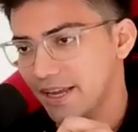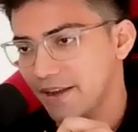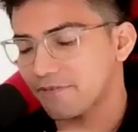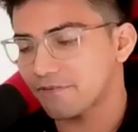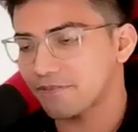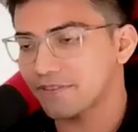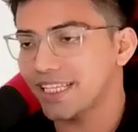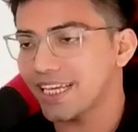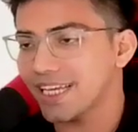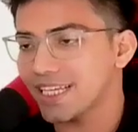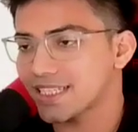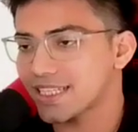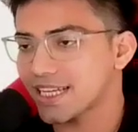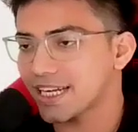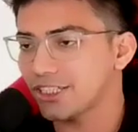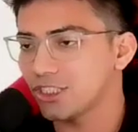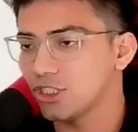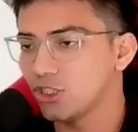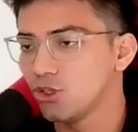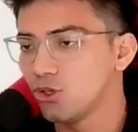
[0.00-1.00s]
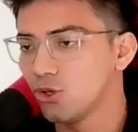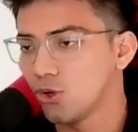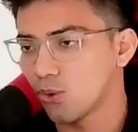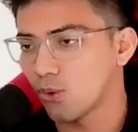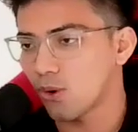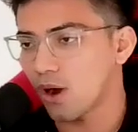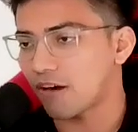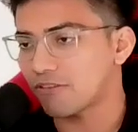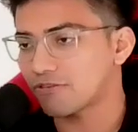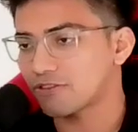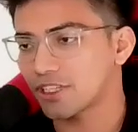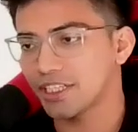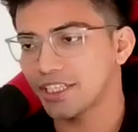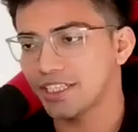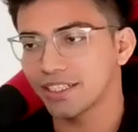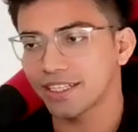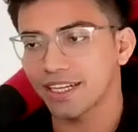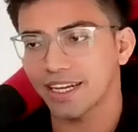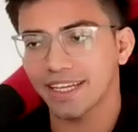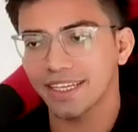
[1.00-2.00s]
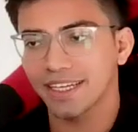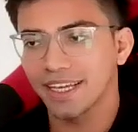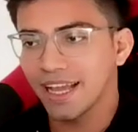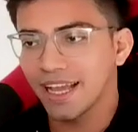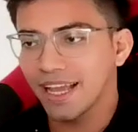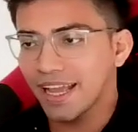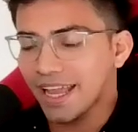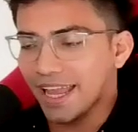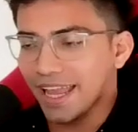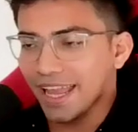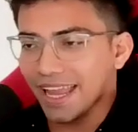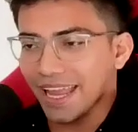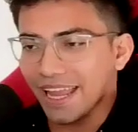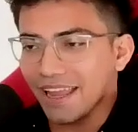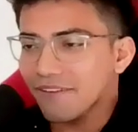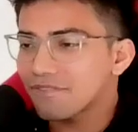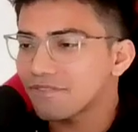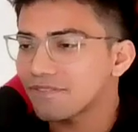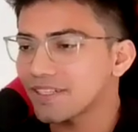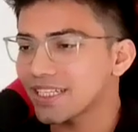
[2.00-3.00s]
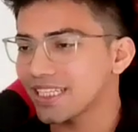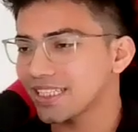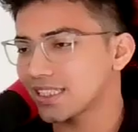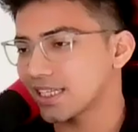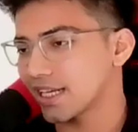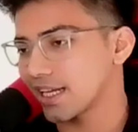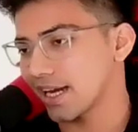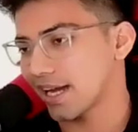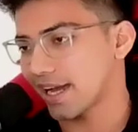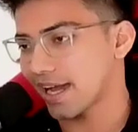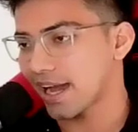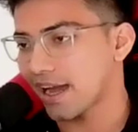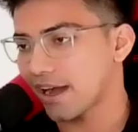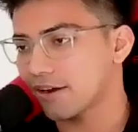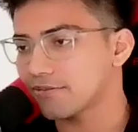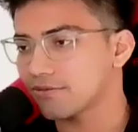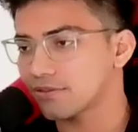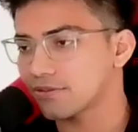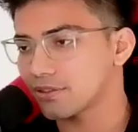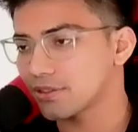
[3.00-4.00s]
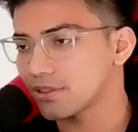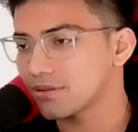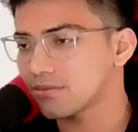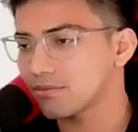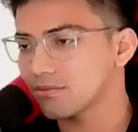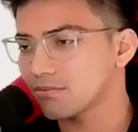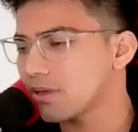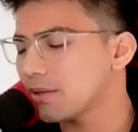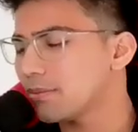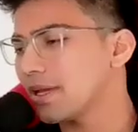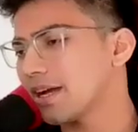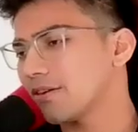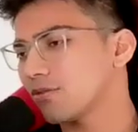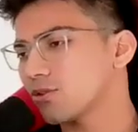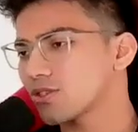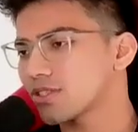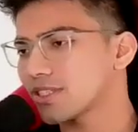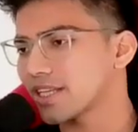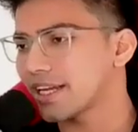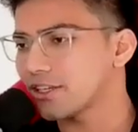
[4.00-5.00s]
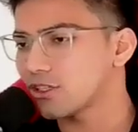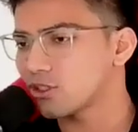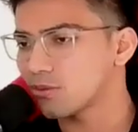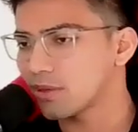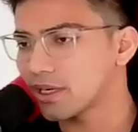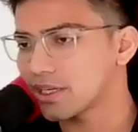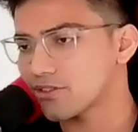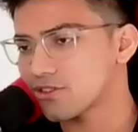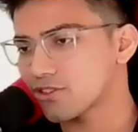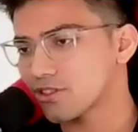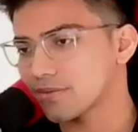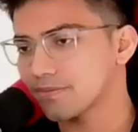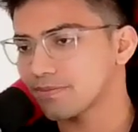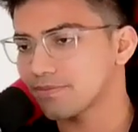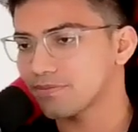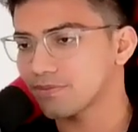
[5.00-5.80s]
if they said no after hearing everything I have, maybe I was saying too much.